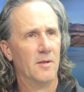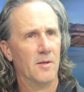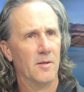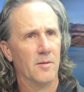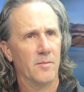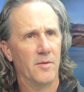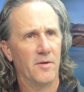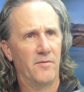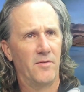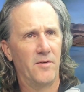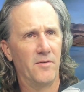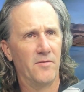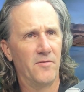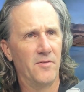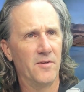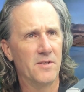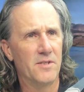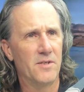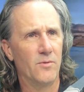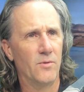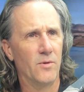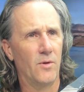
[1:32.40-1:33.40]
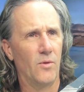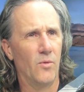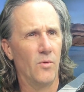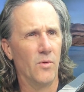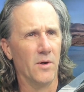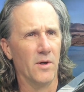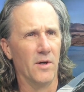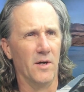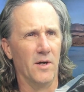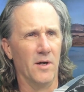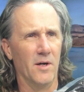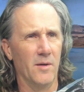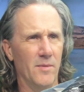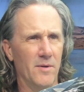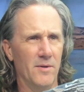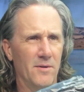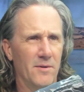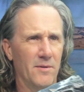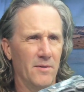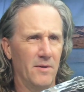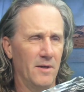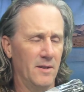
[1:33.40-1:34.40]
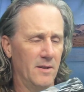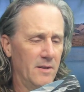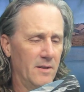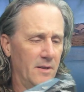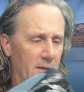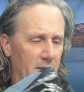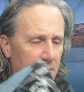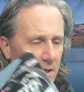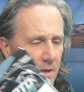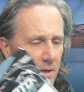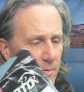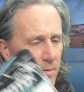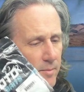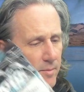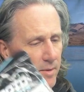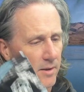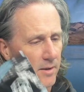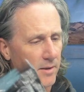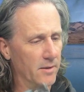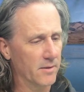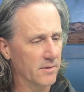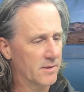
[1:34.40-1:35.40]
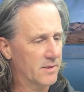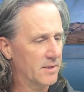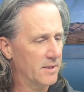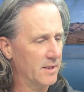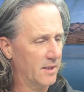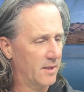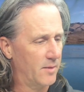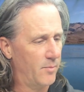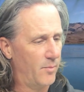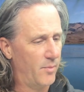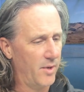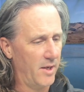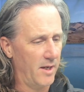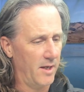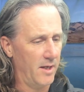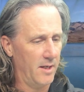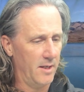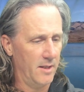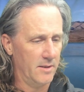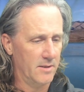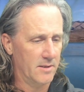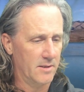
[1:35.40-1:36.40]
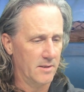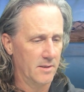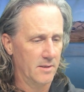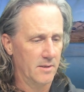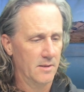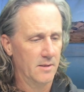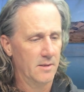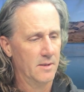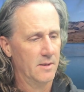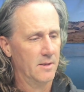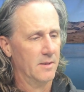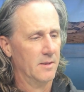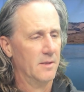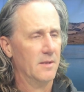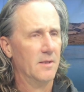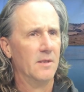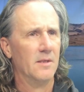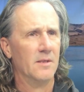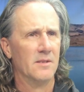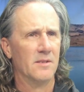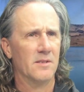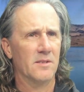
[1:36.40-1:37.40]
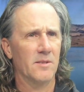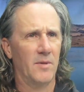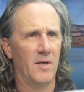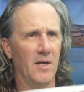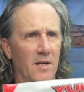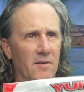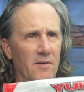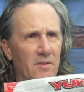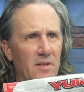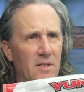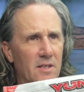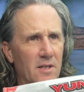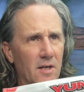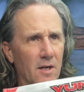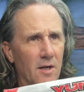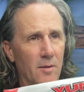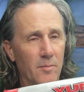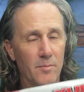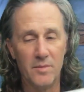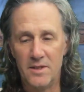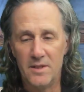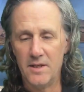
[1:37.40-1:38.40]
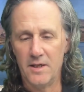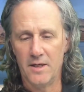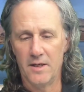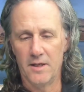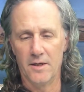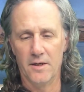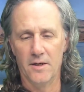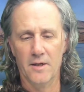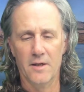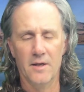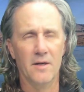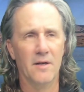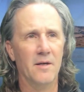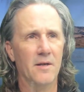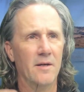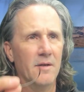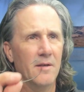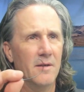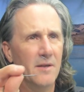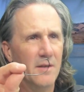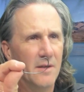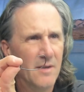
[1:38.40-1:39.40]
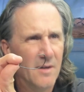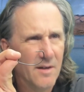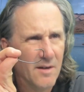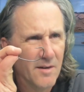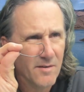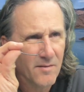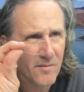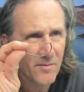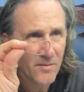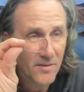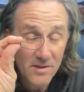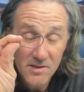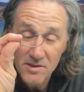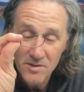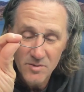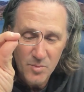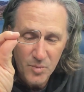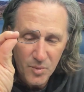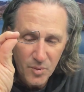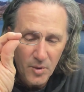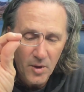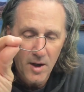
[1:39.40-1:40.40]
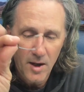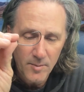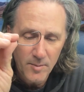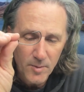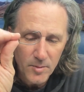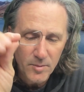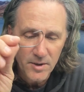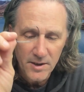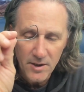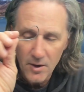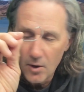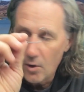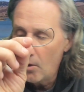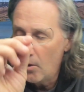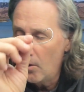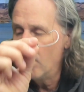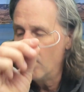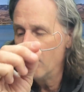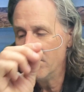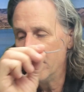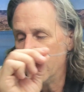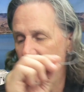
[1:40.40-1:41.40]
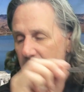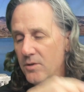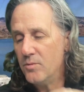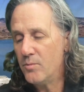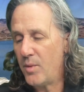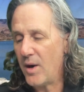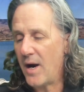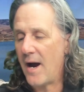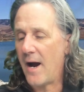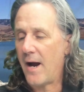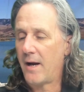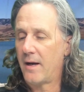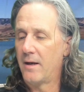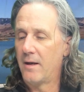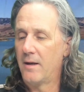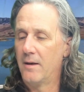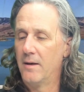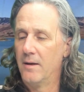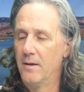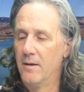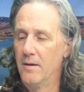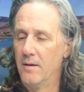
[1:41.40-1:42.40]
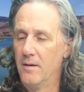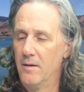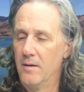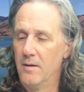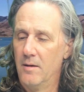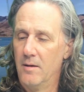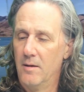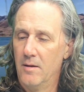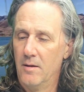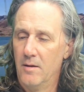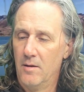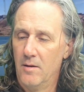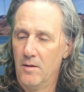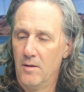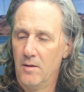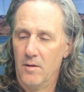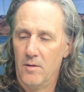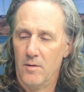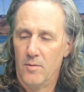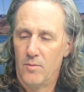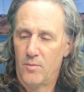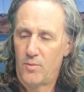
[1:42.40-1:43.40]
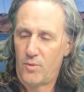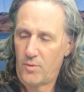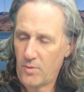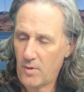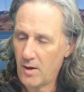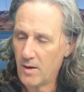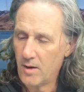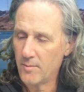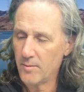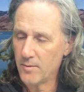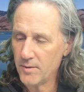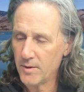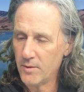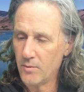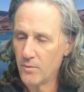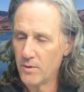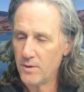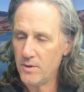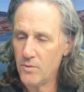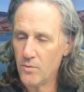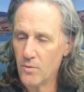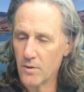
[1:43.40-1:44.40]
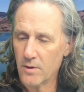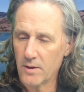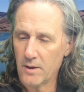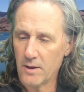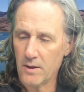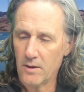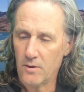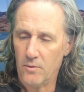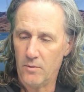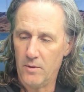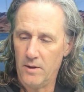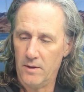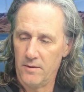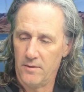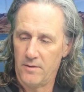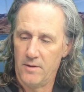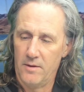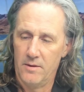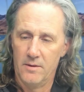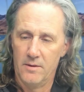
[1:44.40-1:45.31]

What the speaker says: If you're fishing with a worm, right, a Yamamoto stick bait, some kind of a yum dinger, this is probably holding you back. Probably what you want to go with